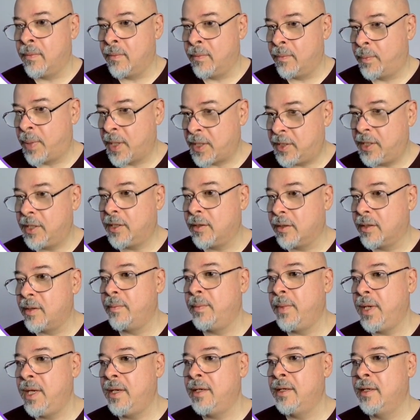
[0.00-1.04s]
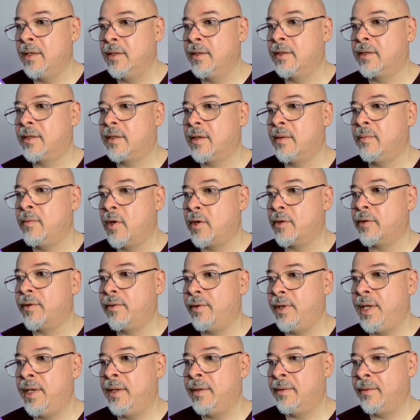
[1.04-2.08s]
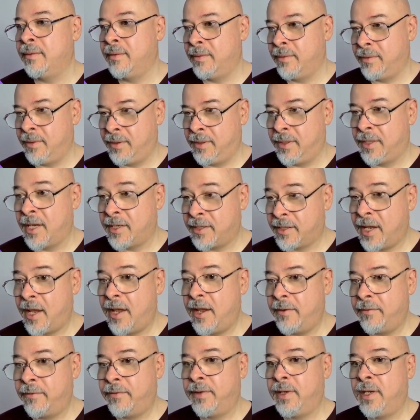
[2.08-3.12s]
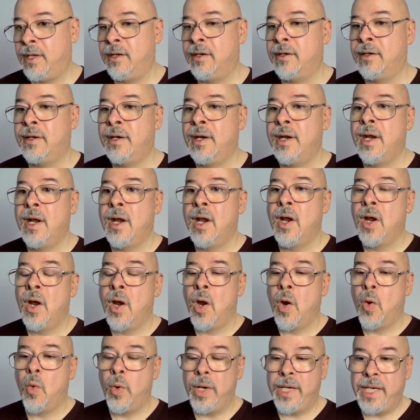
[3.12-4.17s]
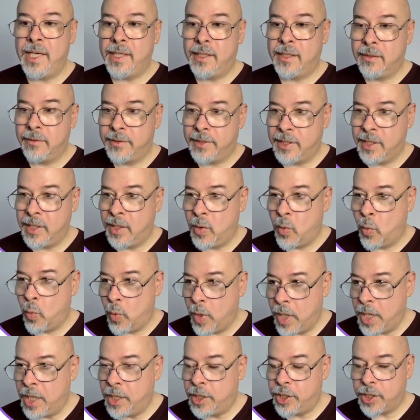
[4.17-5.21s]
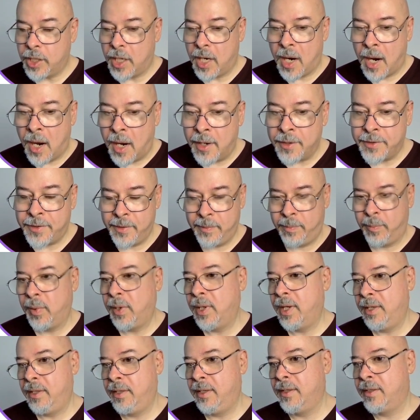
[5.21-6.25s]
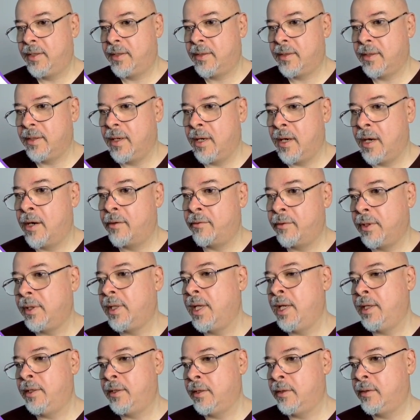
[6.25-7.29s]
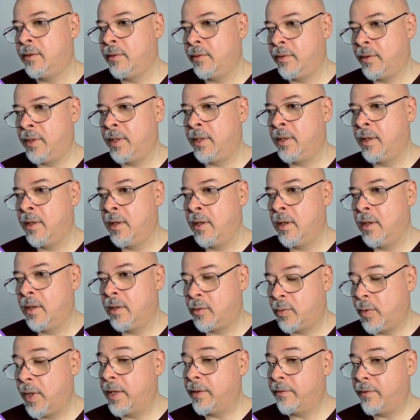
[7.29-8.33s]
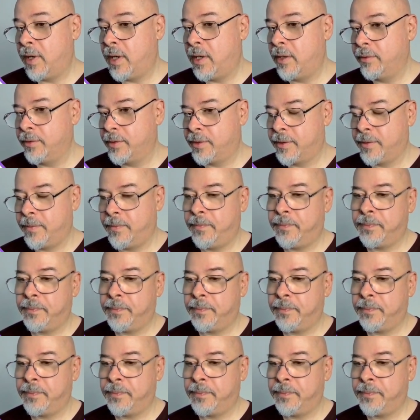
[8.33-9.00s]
particular meanings Mercury does have here, we need to see which other planets are related to the 12th house.